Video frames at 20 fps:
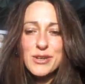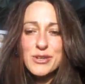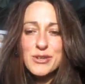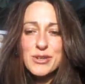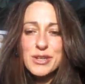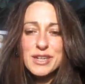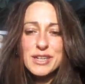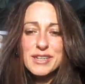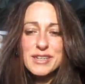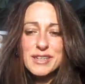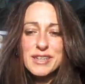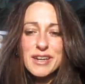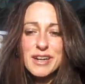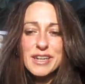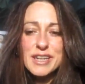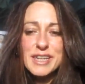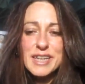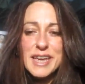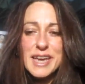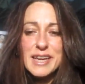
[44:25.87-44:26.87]
so you can
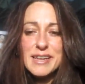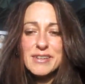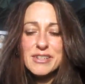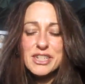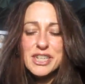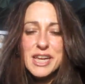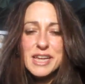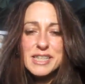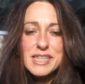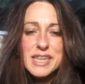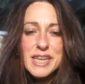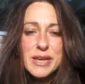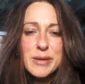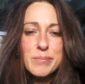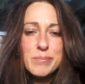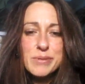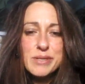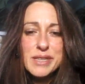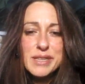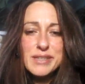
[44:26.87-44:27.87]
kind of share
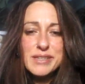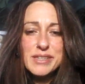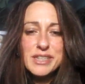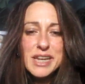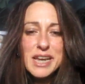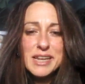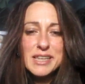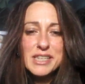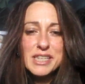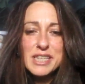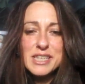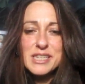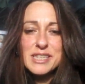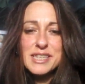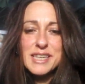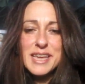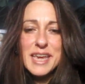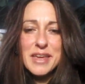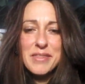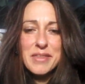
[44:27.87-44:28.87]
tips and challenges
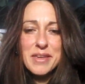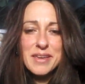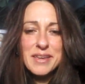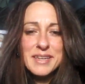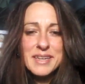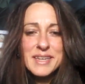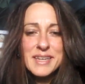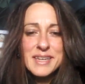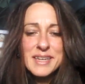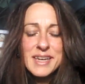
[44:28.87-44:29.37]
together.